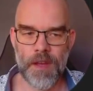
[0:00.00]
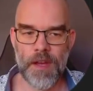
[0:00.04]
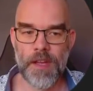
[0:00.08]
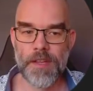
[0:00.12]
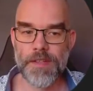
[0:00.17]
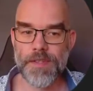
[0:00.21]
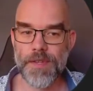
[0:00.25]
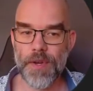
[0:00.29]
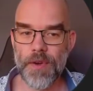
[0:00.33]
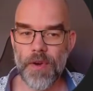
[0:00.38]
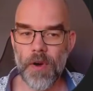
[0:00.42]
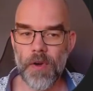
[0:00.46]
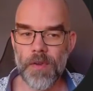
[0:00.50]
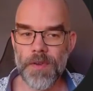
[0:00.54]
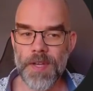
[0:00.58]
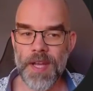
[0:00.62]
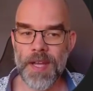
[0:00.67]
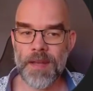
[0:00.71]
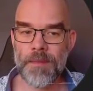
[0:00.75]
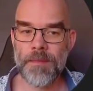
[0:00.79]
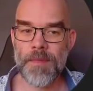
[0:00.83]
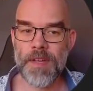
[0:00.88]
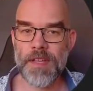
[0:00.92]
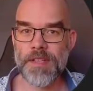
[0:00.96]
So call
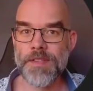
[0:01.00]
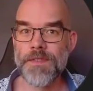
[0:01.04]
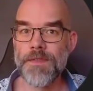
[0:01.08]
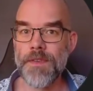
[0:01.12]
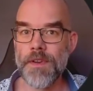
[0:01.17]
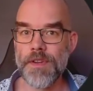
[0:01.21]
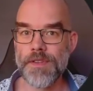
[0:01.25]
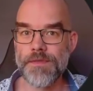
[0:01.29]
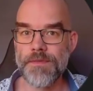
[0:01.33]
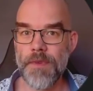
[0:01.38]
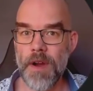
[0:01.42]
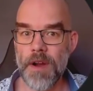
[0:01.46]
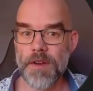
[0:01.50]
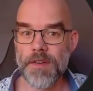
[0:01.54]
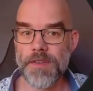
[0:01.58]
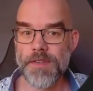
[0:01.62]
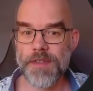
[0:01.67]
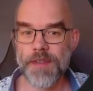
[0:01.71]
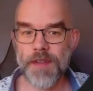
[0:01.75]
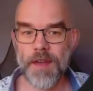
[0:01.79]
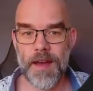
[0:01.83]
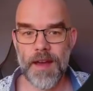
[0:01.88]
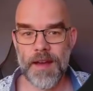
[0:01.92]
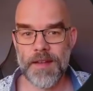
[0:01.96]
name is first
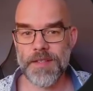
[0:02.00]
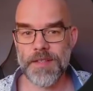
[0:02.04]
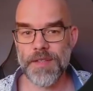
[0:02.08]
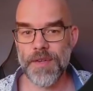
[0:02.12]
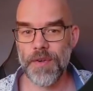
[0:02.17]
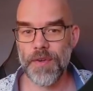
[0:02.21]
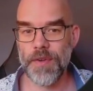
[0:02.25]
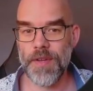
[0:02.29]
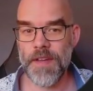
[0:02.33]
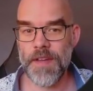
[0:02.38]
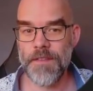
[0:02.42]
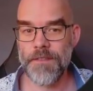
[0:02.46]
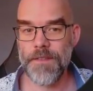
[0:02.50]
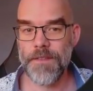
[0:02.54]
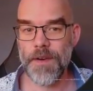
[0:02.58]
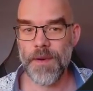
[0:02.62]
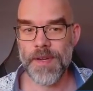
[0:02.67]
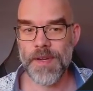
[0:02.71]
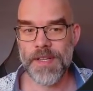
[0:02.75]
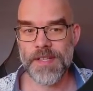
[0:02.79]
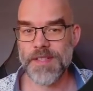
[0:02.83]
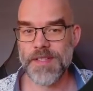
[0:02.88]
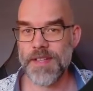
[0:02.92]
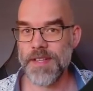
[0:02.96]
rocks and call info
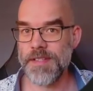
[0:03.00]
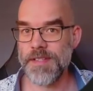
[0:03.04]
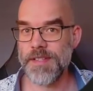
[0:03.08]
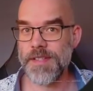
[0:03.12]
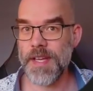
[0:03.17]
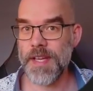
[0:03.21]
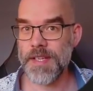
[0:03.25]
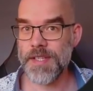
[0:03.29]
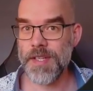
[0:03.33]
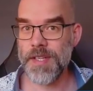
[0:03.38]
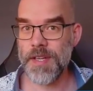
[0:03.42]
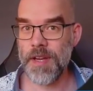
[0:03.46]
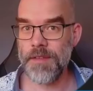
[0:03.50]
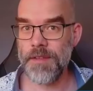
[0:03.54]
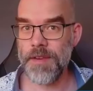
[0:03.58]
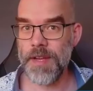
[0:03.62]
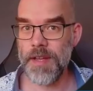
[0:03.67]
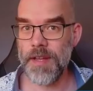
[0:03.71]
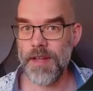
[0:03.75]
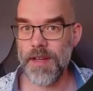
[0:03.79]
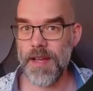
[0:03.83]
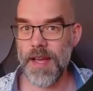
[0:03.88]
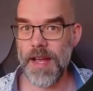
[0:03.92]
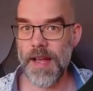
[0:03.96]
is its
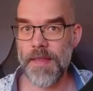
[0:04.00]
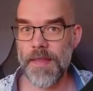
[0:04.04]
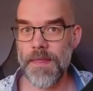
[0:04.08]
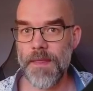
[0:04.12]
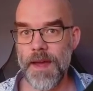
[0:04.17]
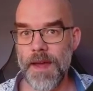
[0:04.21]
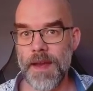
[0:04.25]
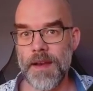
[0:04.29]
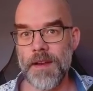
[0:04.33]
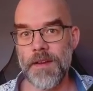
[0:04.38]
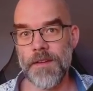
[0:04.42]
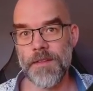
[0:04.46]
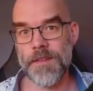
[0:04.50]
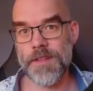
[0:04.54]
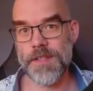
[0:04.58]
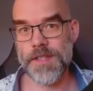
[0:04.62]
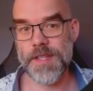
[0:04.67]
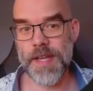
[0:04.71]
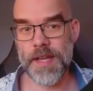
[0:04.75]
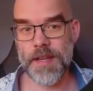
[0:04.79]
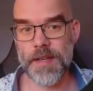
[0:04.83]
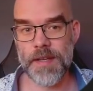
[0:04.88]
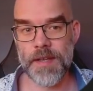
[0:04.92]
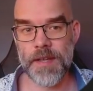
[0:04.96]
dictionary, and then on the
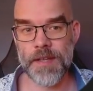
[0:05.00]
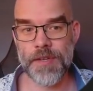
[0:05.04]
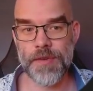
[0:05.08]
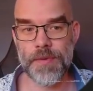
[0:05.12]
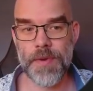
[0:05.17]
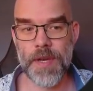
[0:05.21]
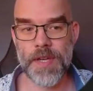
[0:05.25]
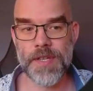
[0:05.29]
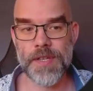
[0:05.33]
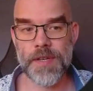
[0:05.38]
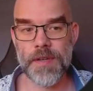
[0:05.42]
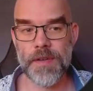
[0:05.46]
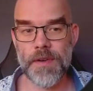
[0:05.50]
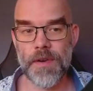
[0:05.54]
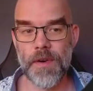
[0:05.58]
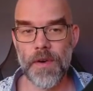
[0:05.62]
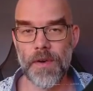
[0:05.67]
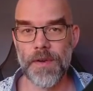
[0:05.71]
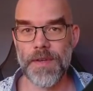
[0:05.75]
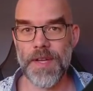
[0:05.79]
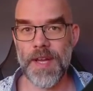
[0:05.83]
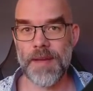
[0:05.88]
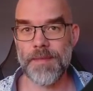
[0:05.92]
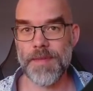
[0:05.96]
second iteration
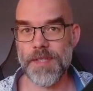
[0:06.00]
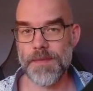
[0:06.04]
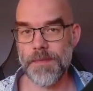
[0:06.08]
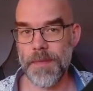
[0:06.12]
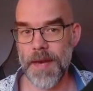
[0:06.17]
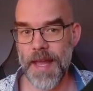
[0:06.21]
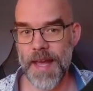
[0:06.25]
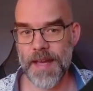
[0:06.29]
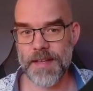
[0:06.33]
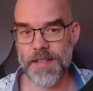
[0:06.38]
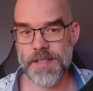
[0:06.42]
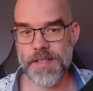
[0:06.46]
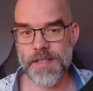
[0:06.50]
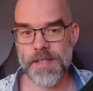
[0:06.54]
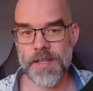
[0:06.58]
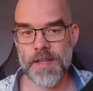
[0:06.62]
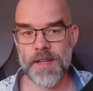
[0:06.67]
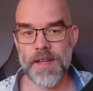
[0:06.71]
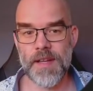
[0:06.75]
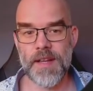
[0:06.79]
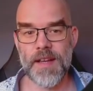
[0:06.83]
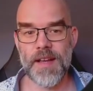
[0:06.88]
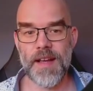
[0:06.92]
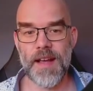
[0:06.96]
call name is plants,
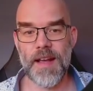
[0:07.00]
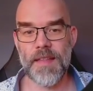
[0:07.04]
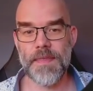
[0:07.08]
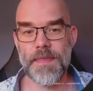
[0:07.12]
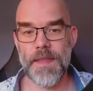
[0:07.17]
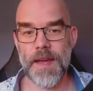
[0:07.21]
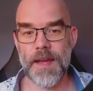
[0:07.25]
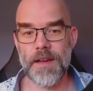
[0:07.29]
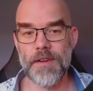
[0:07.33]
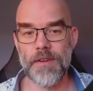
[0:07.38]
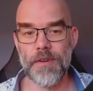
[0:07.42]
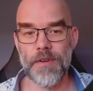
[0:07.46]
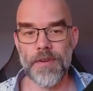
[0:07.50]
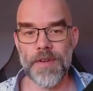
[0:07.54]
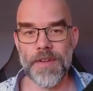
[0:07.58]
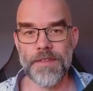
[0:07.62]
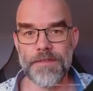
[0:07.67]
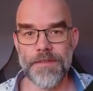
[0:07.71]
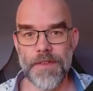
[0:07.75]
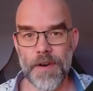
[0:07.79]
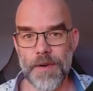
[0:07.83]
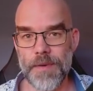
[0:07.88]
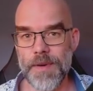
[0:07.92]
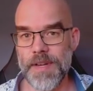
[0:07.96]
and then call
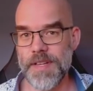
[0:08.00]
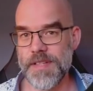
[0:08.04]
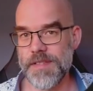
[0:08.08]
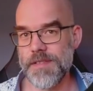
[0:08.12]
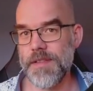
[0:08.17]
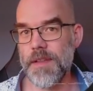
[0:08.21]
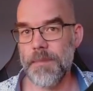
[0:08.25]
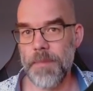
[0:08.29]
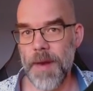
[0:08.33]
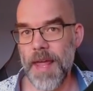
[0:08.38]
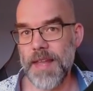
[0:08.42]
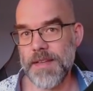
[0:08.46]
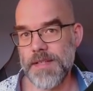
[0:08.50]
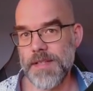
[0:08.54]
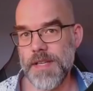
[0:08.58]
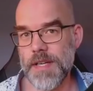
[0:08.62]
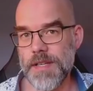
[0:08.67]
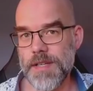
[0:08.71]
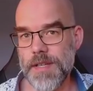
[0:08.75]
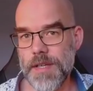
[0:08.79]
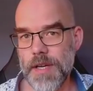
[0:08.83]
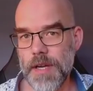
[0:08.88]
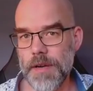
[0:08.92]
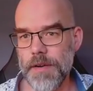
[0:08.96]
info is the plants
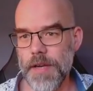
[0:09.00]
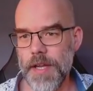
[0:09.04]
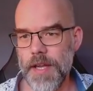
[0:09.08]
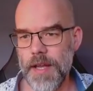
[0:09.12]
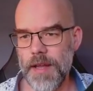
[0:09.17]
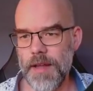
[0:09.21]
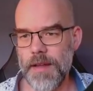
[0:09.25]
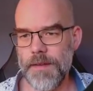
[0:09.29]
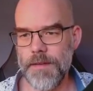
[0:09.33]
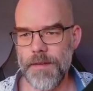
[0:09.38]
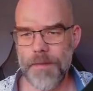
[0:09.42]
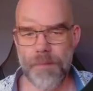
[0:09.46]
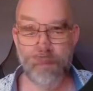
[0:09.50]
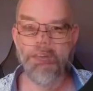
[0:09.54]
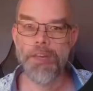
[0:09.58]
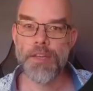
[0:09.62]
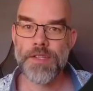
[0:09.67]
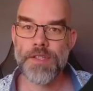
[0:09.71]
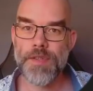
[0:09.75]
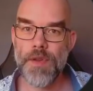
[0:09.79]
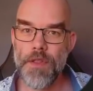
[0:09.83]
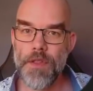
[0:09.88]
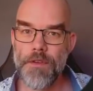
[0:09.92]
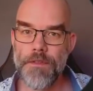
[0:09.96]
dictionary.
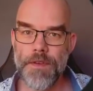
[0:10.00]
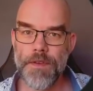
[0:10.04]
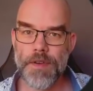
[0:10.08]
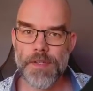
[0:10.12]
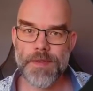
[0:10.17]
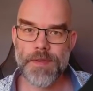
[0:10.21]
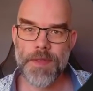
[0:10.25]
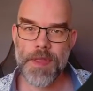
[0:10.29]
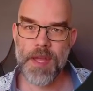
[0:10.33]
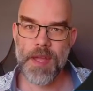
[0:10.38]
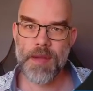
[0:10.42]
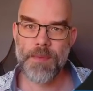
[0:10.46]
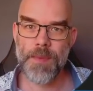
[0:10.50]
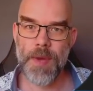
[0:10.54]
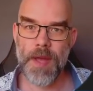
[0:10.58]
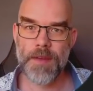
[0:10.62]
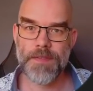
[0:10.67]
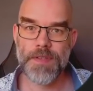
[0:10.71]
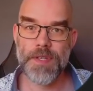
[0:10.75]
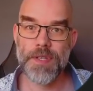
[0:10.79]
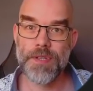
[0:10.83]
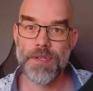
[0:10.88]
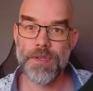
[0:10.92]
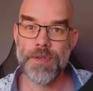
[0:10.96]
So the first thing we have
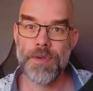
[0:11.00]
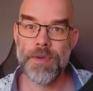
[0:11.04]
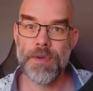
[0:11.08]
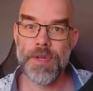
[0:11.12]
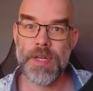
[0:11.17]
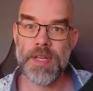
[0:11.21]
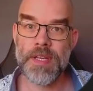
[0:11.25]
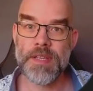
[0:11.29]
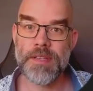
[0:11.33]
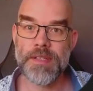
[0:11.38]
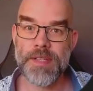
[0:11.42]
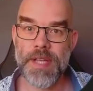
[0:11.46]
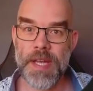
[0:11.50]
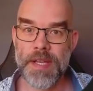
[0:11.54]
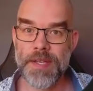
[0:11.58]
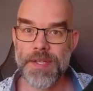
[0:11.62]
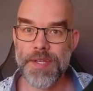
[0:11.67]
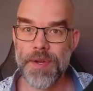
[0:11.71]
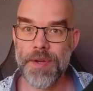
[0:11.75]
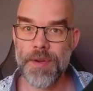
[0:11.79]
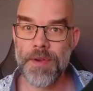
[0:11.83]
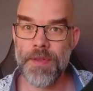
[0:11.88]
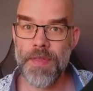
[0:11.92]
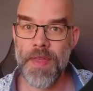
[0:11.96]
to do is
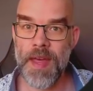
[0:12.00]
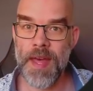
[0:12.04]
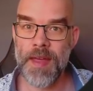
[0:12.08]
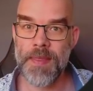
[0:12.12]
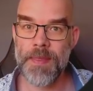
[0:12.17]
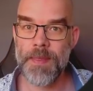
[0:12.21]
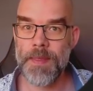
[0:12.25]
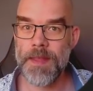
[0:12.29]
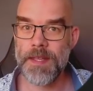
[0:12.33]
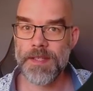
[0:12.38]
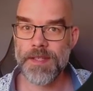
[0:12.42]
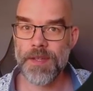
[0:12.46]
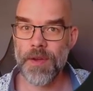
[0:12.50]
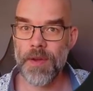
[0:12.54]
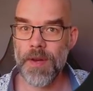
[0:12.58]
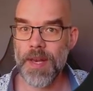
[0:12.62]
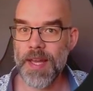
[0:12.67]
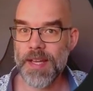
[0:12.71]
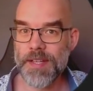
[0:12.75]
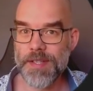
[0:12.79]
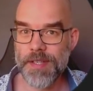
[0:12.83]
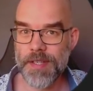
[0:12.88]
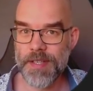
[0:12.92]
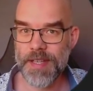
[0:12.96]
ensure that this
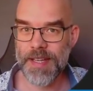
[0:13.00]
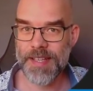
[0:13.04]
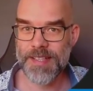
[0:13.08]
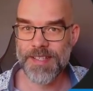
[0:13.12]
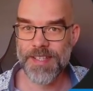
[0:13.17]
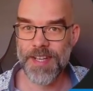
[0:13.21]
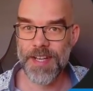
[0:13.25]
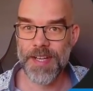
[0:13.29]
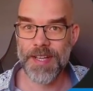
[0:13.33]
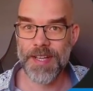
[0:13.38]
collection actually